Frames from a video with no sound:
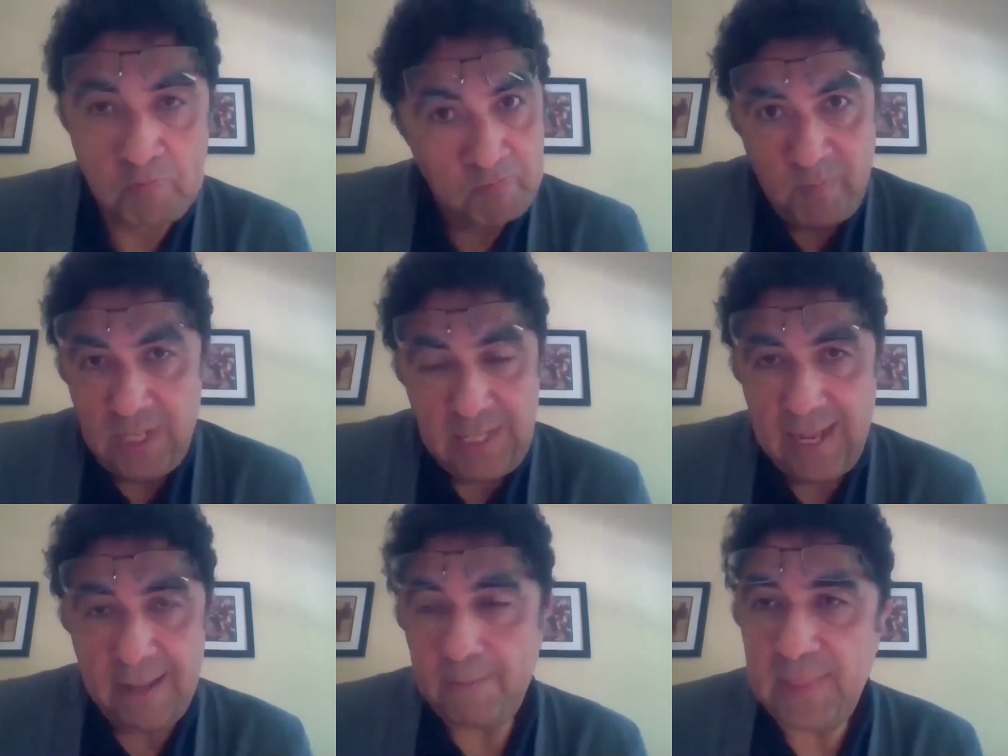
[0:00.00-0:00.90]
but
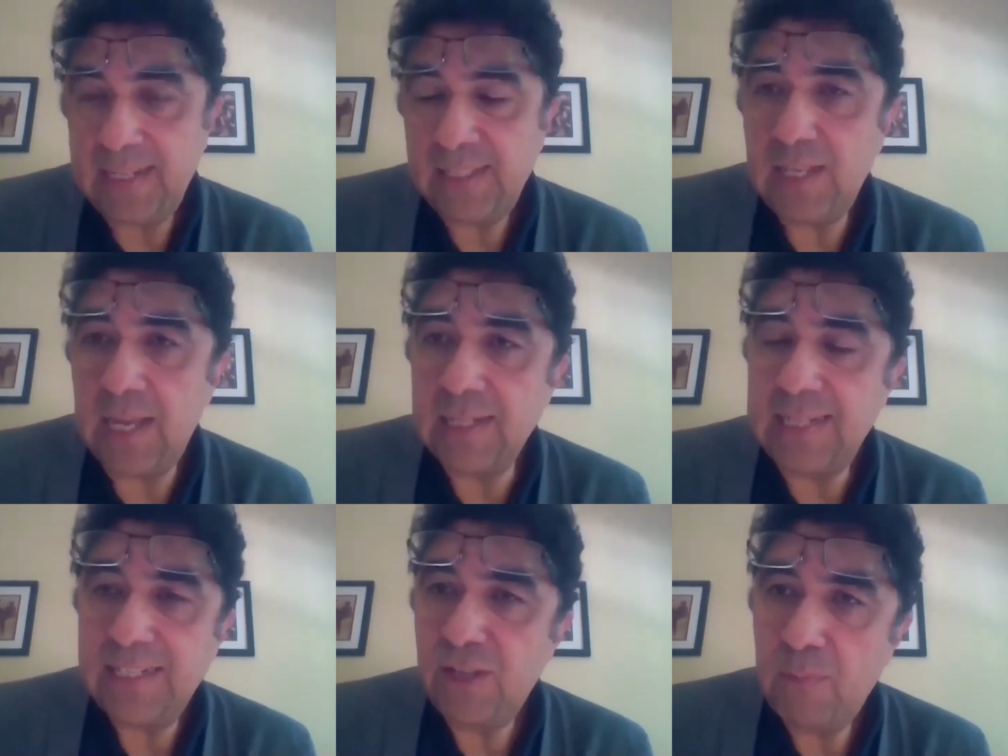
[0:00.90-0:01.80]

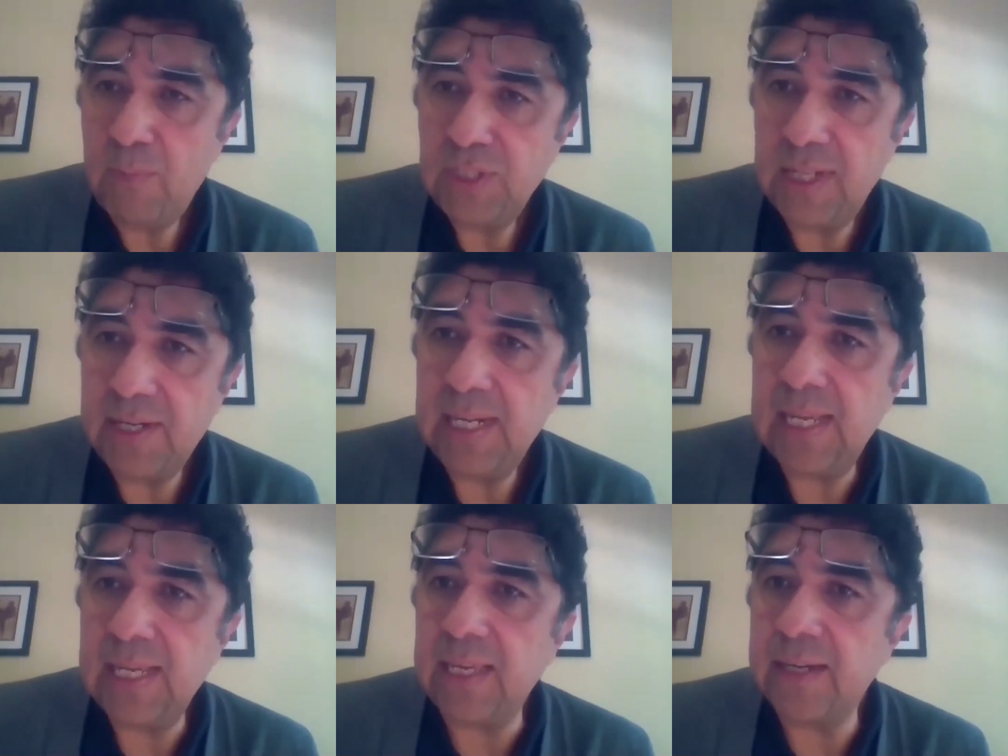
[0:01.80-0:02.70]
there's not much learning
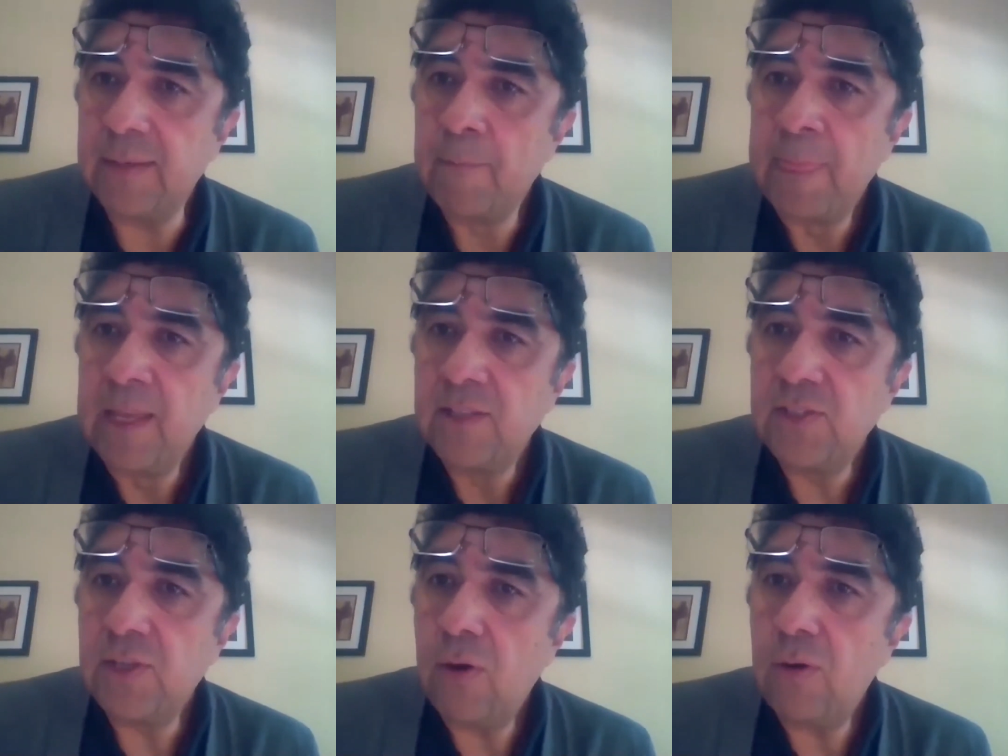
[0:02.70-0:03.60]
here.
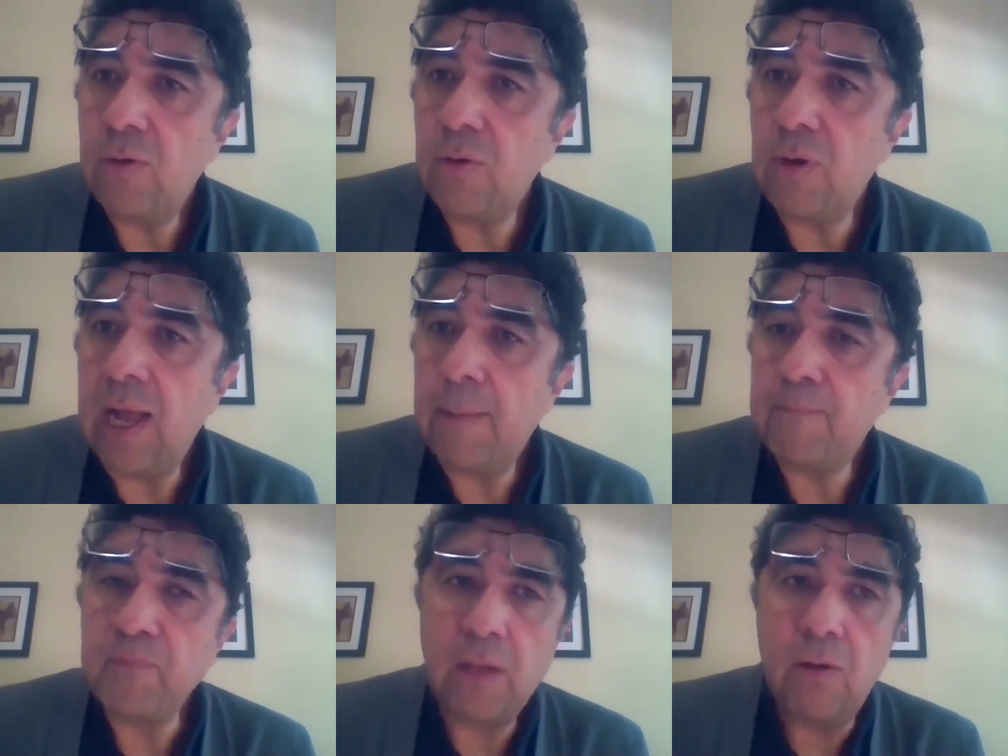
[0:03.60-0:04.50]
So
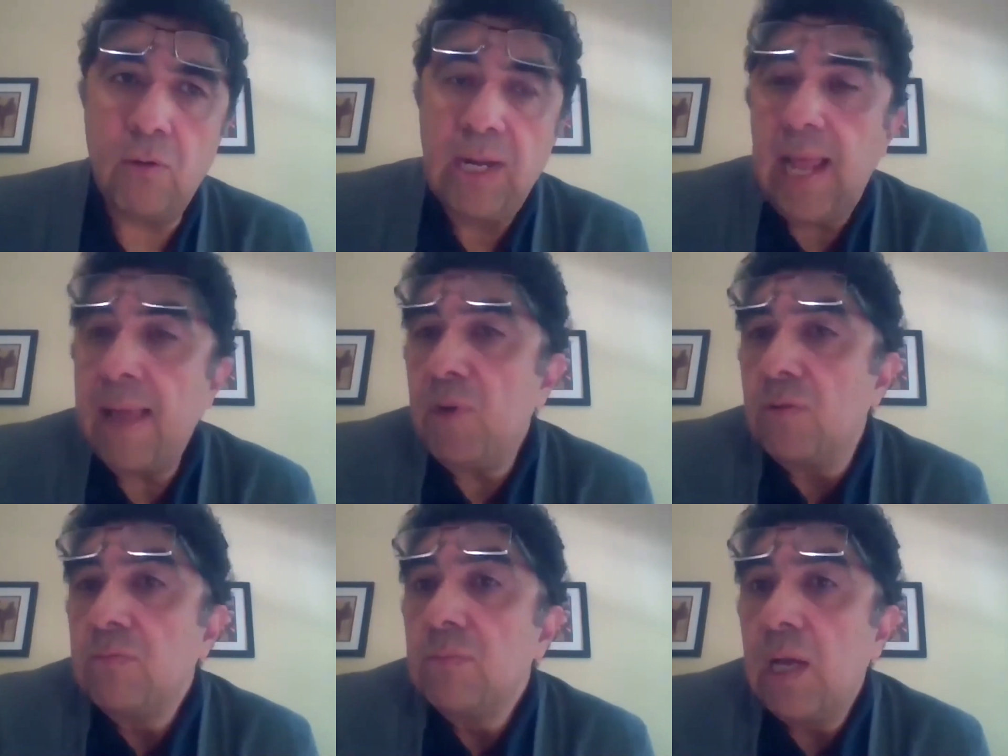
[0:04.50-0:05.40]
look at
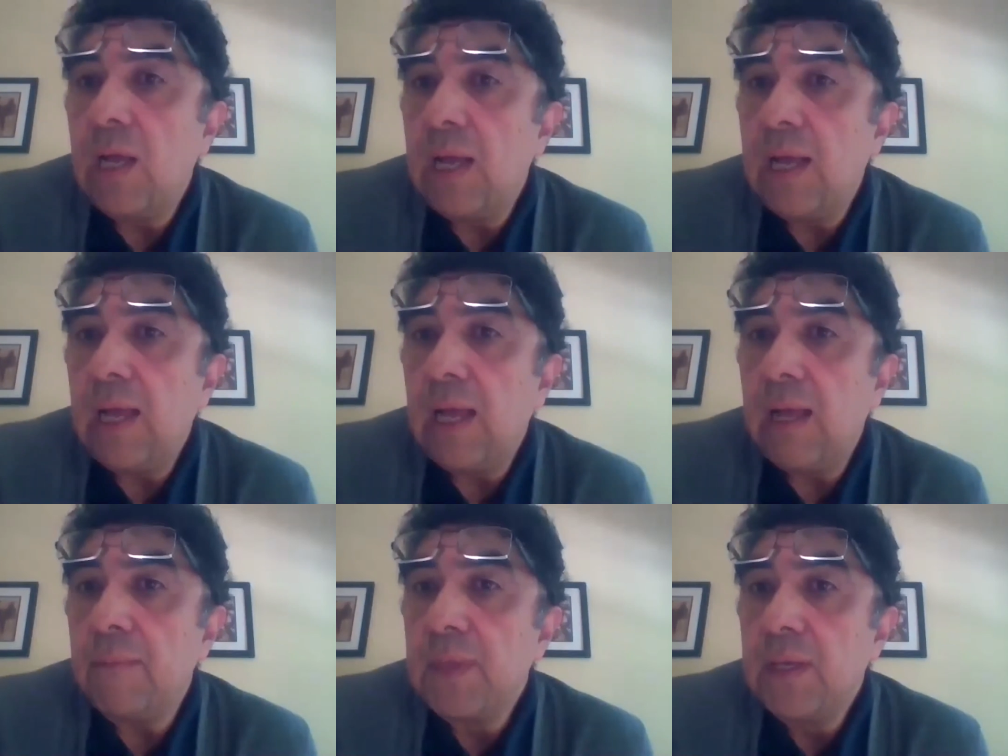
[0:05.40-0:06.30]
AMLO.
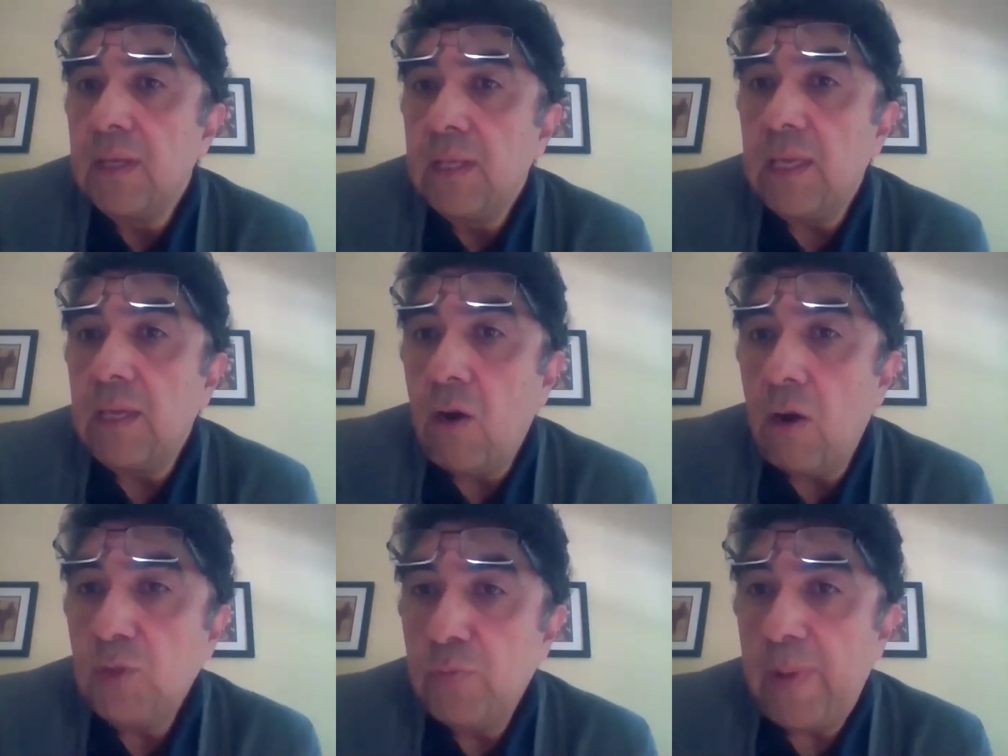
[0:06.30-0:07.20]
He
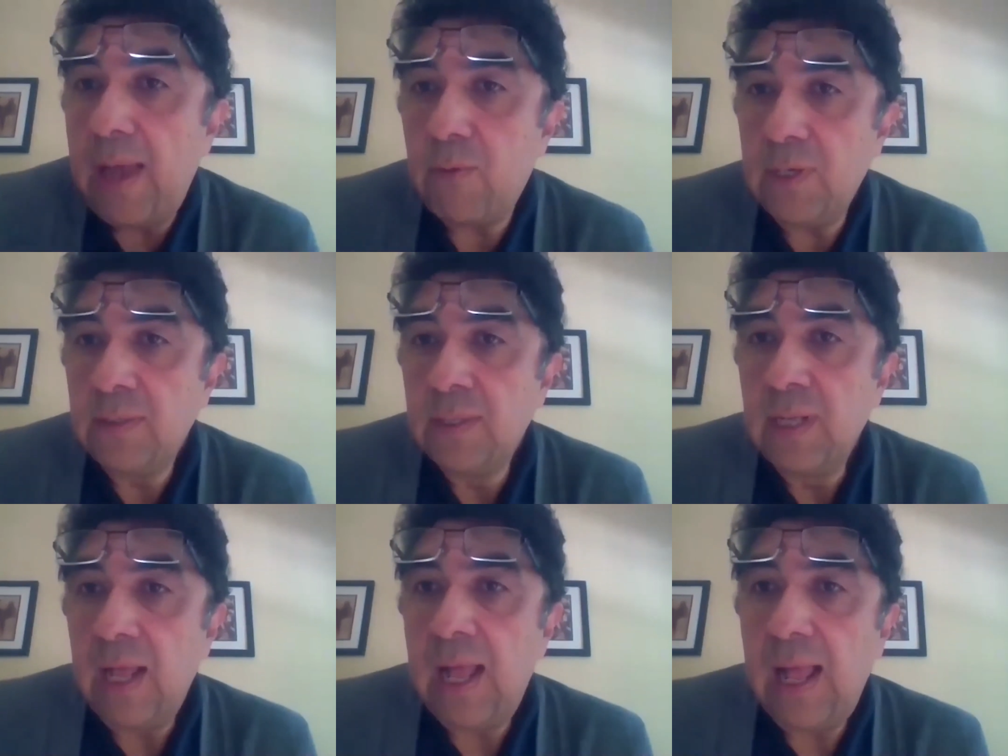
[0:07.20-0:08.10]
comes to power,
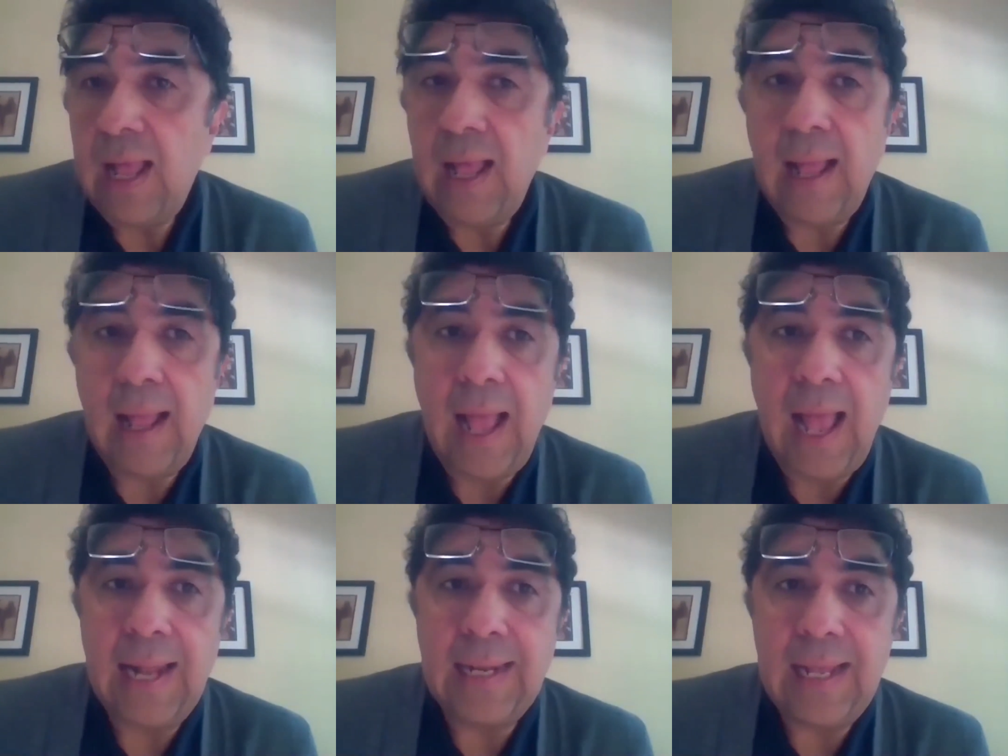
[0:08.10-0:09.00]

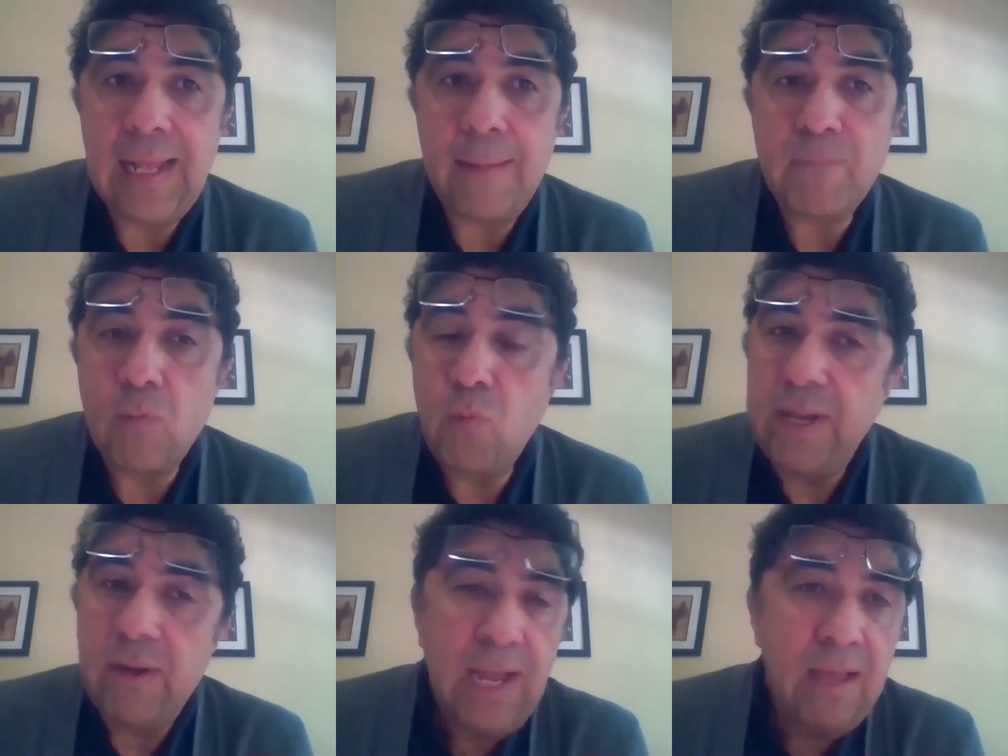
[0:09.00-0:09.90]
and we
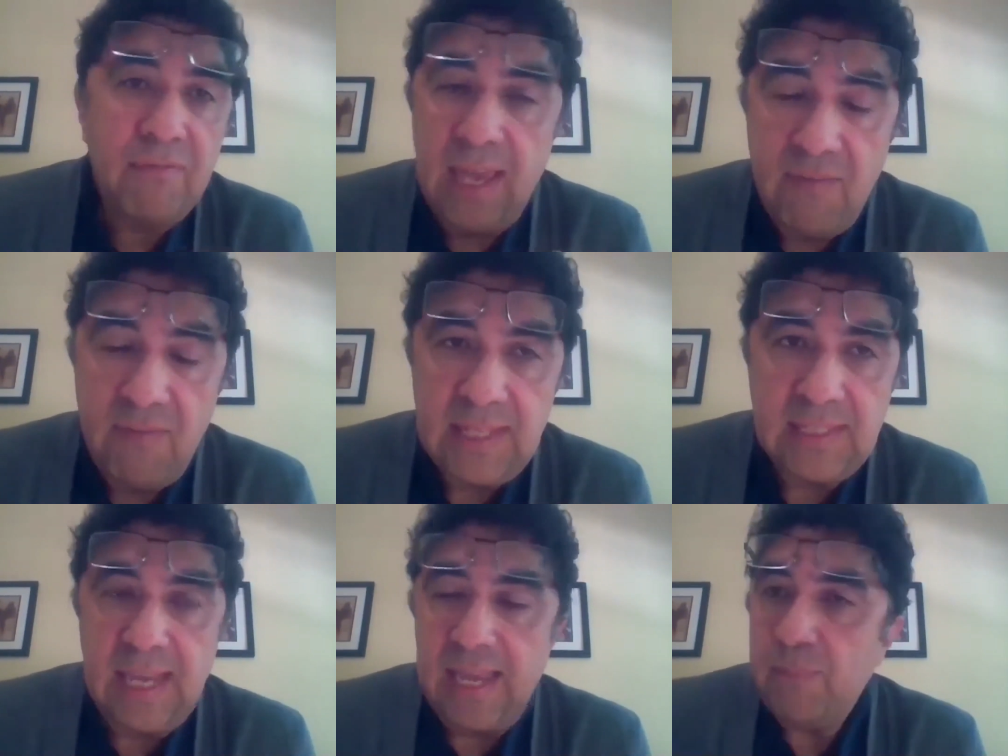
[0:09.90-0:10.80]
don't have evidence
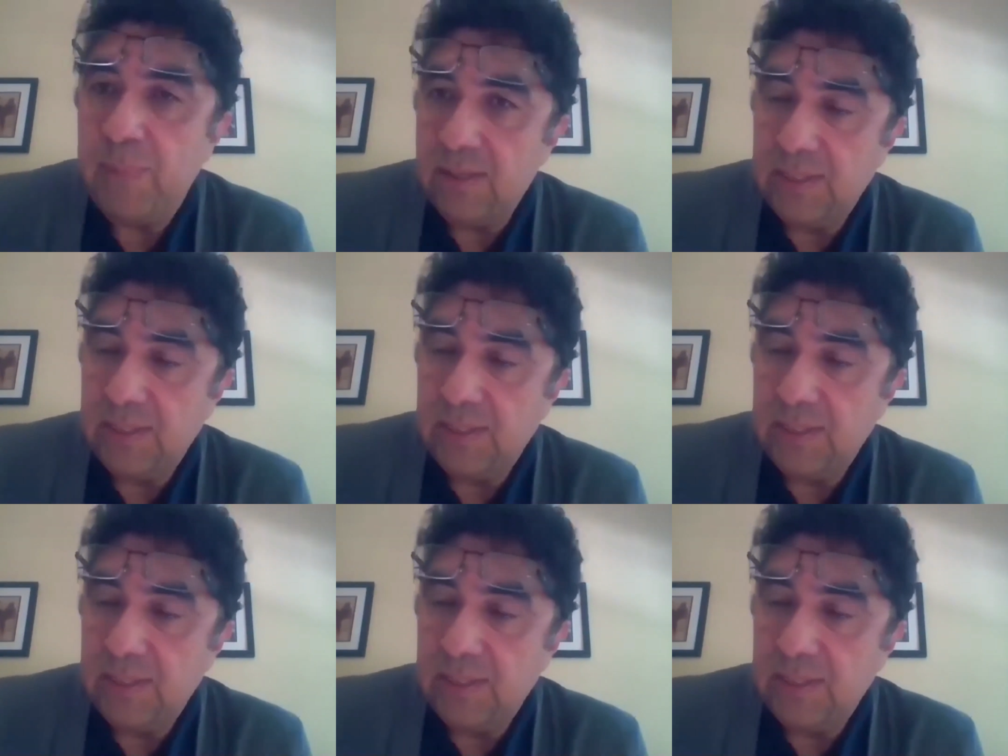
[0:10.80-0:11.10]
yet, because